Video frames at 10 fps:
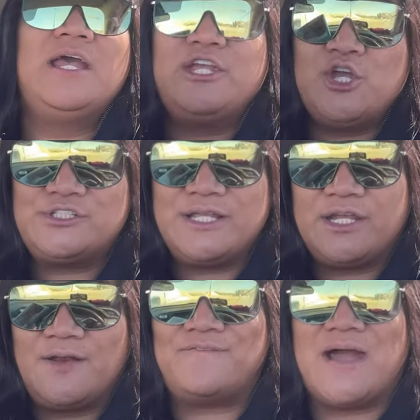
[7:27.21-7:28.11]
Usually you
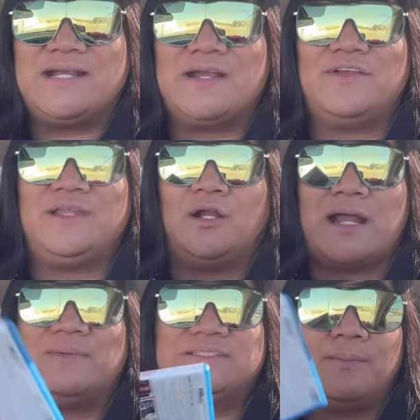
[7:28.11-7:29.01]
can find everything on
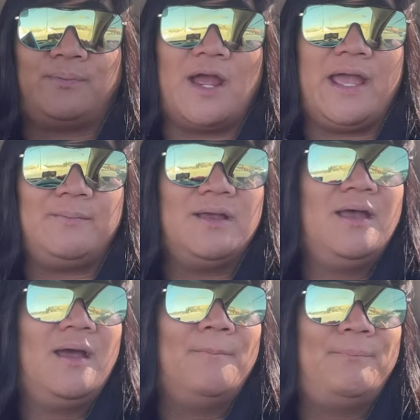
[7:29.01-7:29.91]
Amazon Prime,
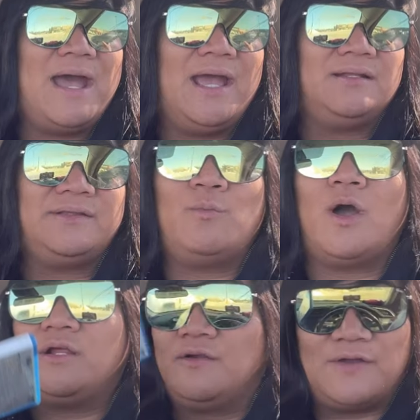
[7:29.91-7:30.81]
but they
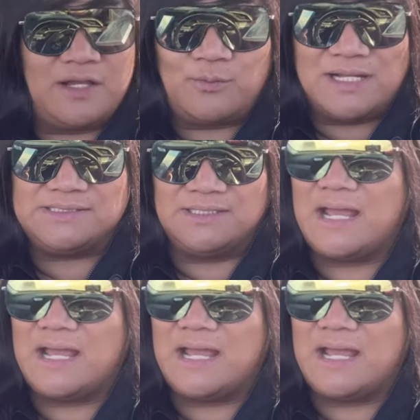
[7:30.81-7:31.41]
want you to fucking rent it.